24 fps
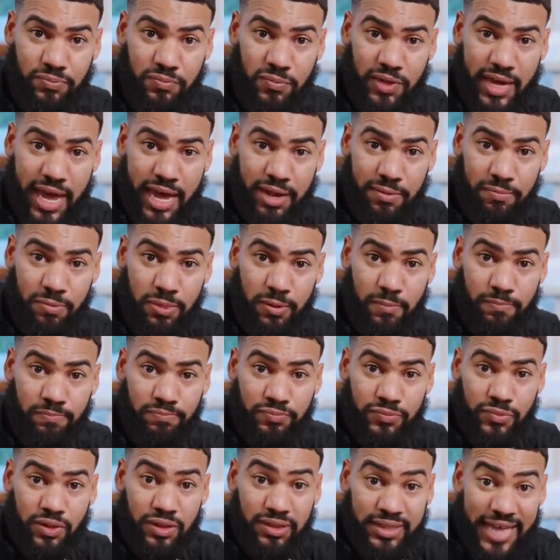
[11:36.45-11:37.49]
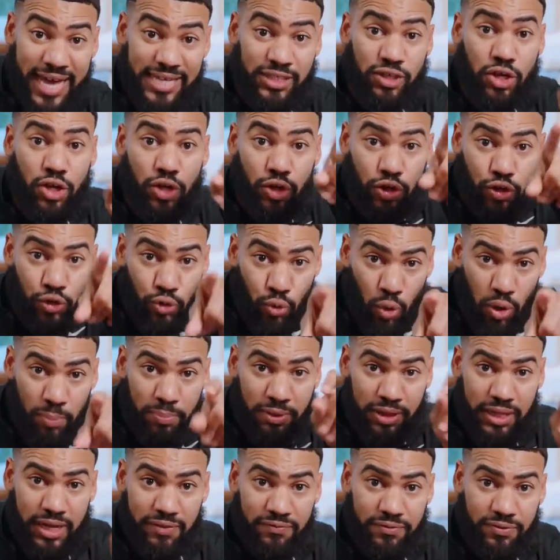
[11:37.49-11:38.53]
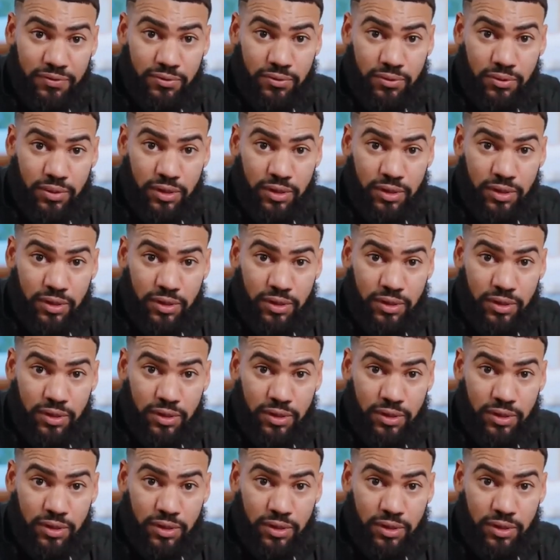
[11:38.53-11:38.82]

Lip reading: Okay? That's your belief.